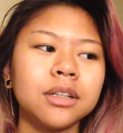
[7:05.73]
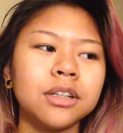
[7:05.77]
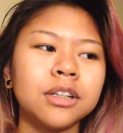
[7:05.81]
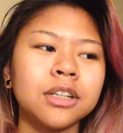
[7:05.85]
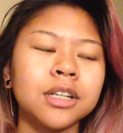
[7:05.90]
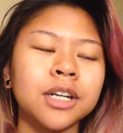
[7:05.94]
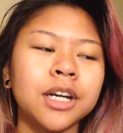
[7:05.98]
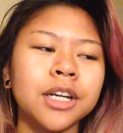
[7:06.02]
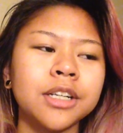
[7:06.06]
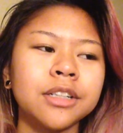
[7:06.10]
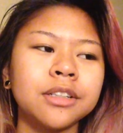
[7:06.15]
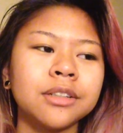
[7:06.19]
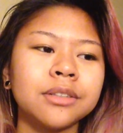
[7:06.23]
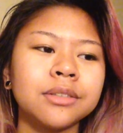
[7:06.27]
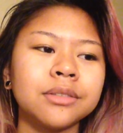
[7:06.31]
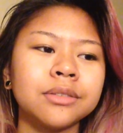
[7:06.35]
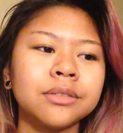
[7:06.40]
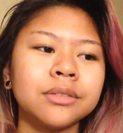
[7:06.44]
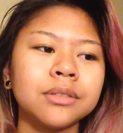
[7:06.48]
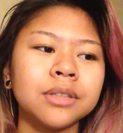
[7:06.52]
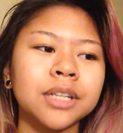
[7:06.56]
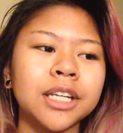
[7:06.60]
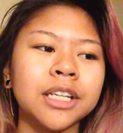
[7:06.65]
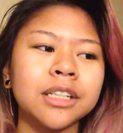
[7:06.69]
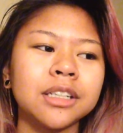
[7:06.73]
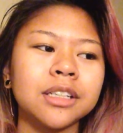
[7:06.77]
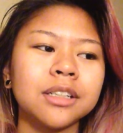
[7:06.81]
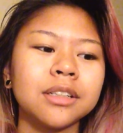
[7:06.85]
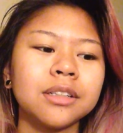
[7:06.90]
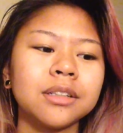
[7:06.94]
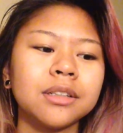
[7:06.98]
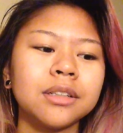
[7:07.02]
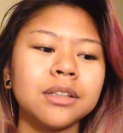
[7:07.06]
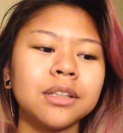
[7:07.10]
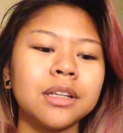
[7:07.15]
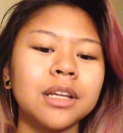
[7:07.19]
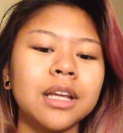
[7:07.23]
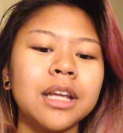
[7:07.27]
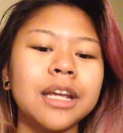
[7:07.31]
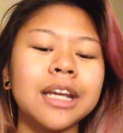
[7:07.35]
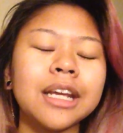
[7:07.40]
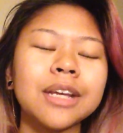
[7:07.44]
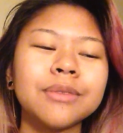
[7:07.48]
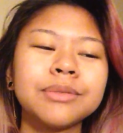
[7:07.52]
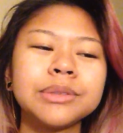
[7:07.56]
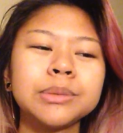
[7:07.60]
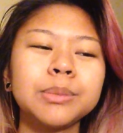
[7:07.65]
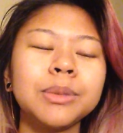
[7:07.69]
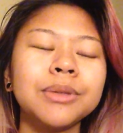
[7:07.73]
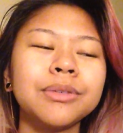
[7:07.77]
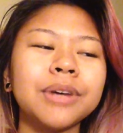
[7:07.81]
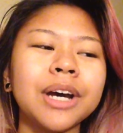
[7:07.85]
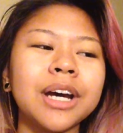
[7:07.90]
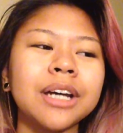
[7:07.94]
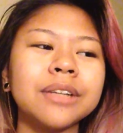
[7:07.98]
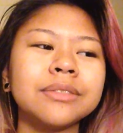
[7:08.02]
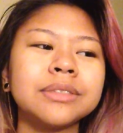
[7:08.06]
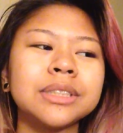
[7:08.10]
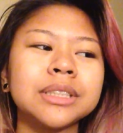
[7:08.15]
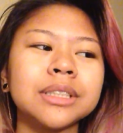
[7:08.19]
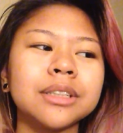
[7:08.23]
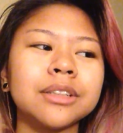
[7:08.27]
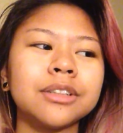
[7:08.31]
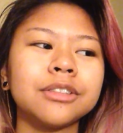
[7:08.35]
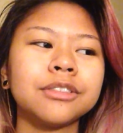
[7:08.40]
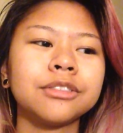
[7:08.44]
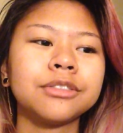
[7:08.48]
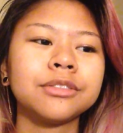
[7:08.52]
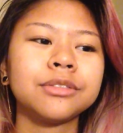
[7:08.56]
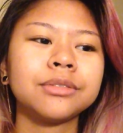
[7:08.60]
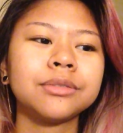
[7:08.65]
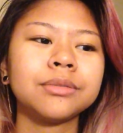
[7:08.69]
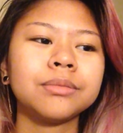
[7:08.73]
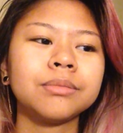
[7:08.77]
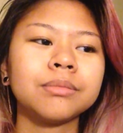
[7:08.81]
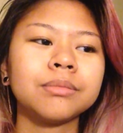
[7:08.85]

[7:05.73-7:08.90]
it kind of like it gives me vibes of